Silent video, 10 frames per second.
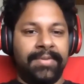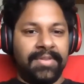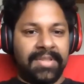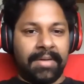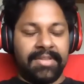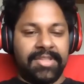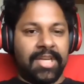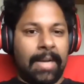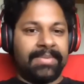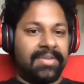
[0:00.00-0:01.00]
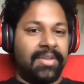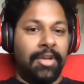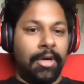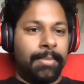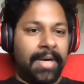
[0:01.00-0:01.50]
done food service jobs, so
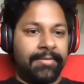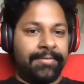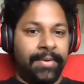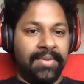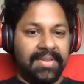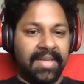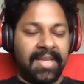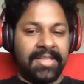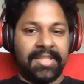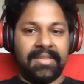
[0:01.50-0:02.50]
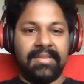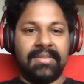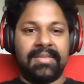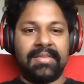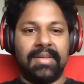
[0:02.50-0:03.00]
you know about foods and
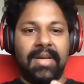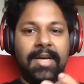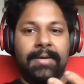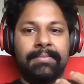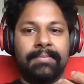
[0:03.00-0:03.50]
kitchens,